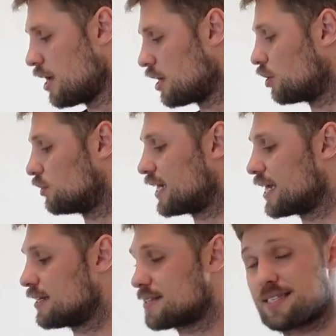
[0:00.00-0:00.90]
You'll
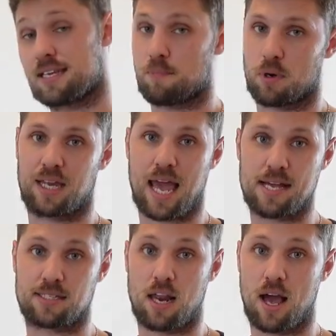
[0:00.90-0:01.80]
need separate
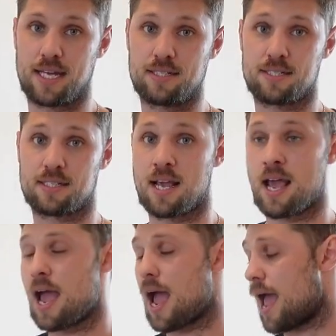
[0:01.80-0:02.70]
gas lines,
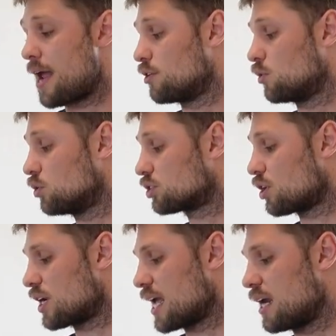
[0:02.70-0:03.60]
and you'll also
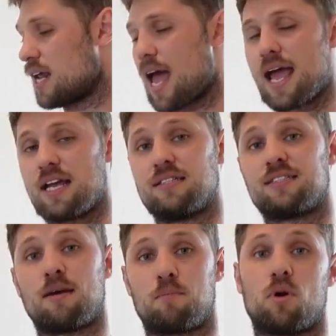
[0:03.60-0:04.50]
need a
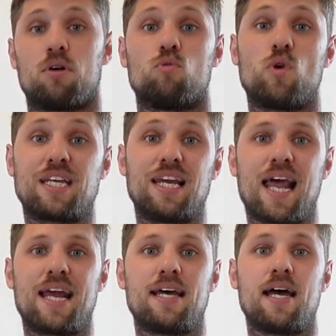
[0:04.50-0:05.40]
separate
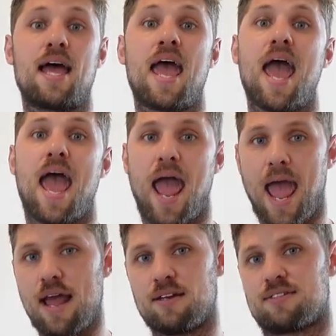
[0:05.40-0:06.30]
regulator
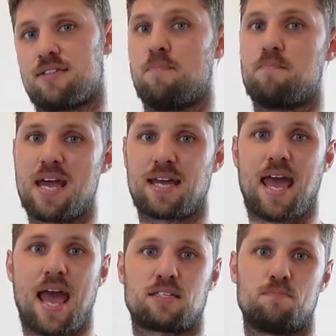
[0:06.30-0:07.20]
and the beer
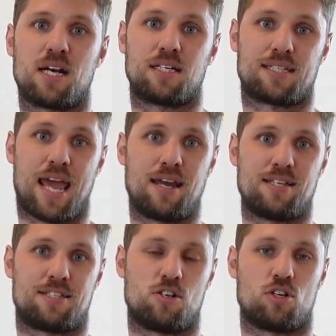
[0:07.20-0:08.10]
gas mix
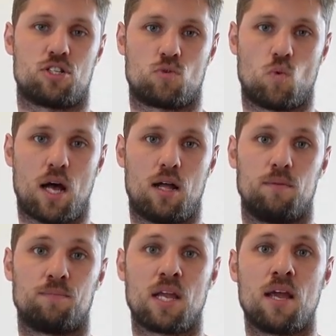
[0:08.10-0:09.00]
canister as
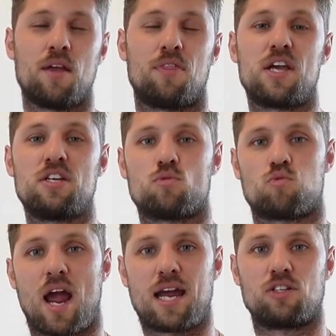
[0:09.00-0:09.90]
well. These
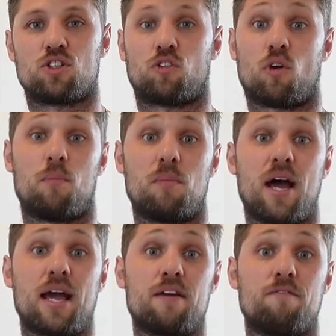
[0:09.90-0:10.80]
range from
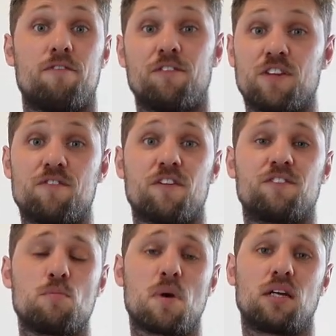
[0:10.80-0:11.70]
a
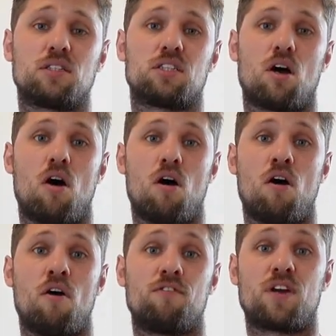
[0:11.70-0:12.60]
50-50 mix
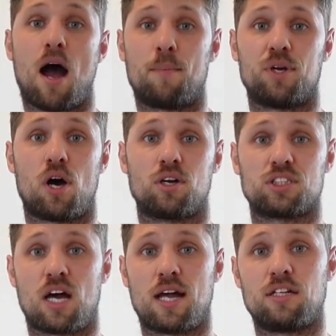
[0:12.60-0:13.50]
of carbon
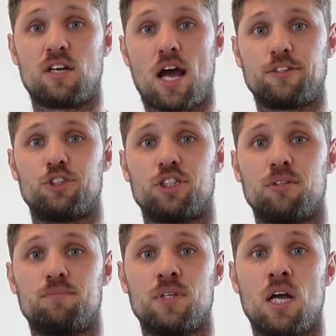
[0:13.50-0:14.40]
dioxide and
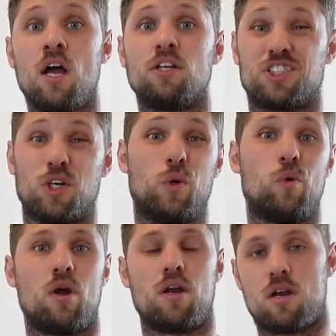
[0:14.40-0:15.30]
nitrogen
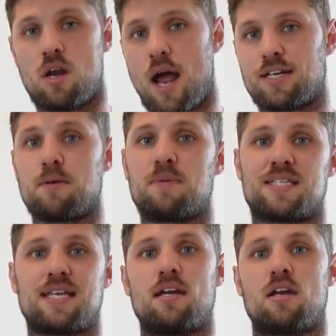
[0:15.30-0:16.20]
to
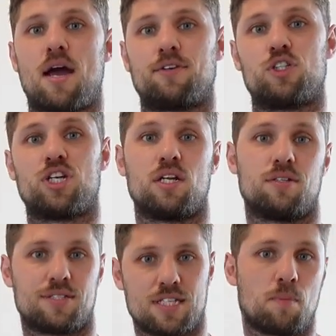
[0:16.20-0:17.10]
90% nitrogen,
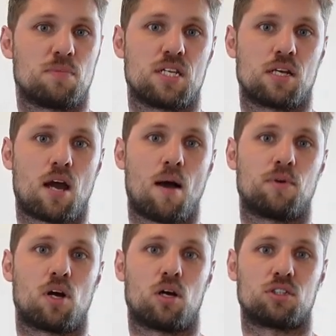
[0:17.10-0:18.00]
10% carbon
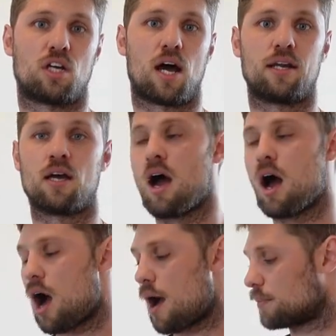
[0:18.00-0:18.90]
dioxide.
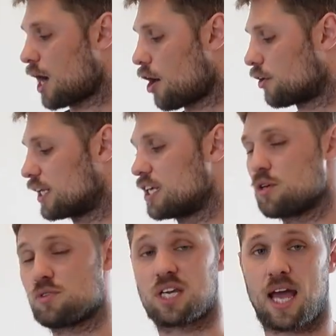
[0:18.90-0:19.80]
I'm currently
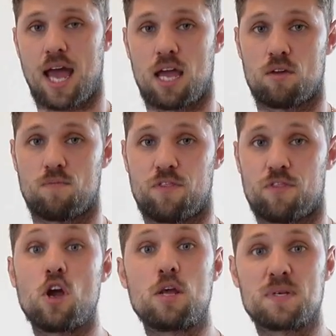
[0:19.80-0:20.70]
using a
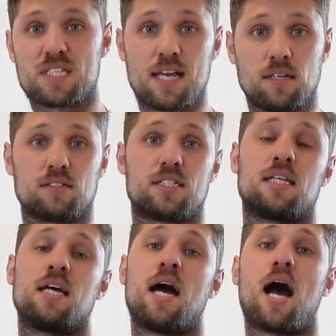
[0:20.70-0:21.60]

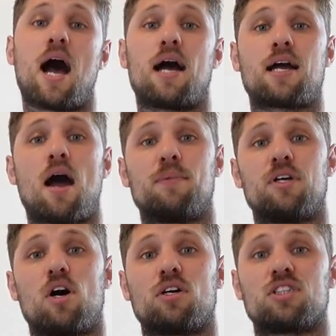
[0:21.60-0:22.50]
30% carbon
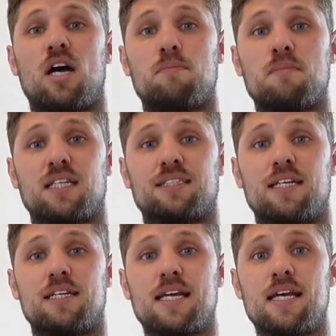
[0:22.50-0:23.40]
dioxide mix
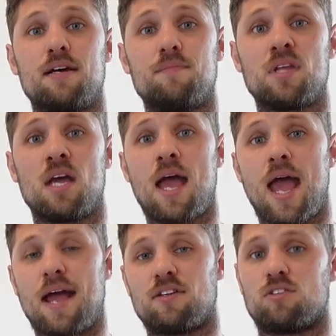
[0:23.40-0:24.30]
in here,
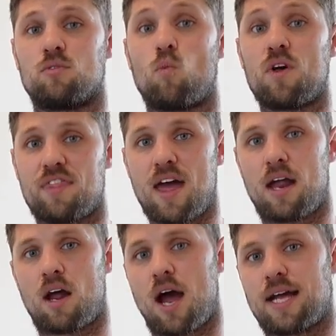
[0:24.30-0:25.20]
and with
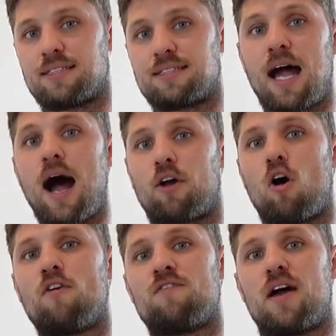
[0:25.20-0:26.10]
that I start
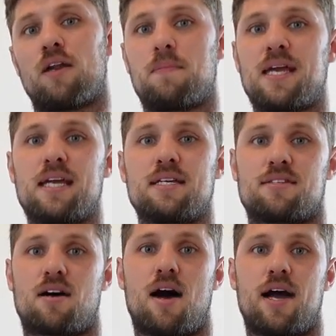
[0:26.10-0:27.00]
off at a
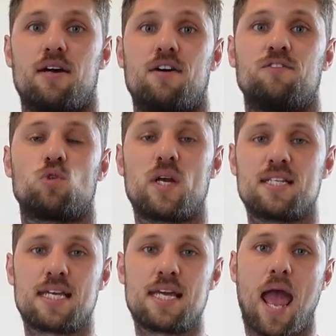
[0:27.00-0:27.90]
PSI of
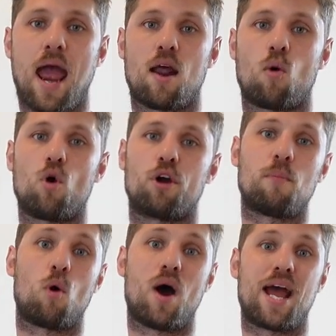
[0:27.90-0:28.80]
20 and I work
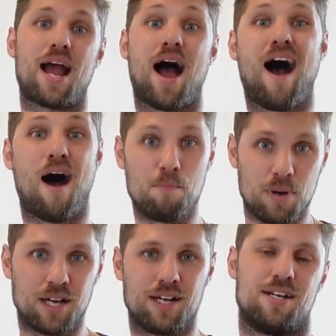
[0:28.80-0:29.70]
my way up
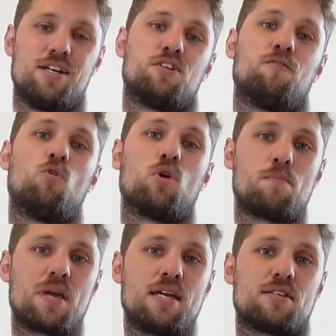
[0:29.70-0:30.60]
to
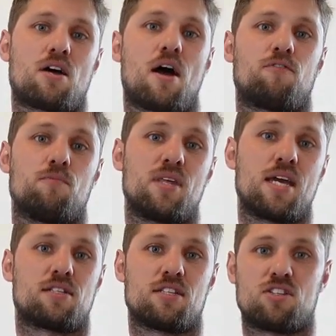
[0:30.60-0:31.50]
40 PSI from
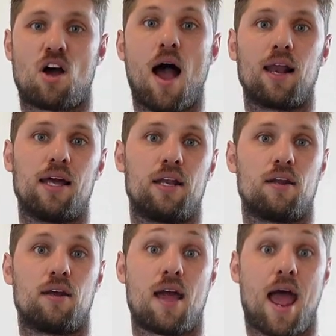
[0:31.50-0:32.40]
there to dial in
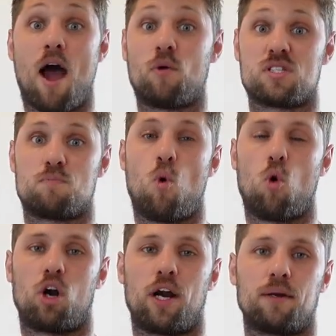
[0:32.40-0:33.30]
how it's
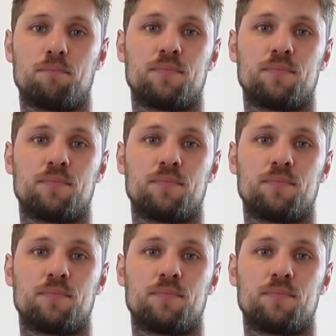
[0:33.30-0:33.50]
pouring.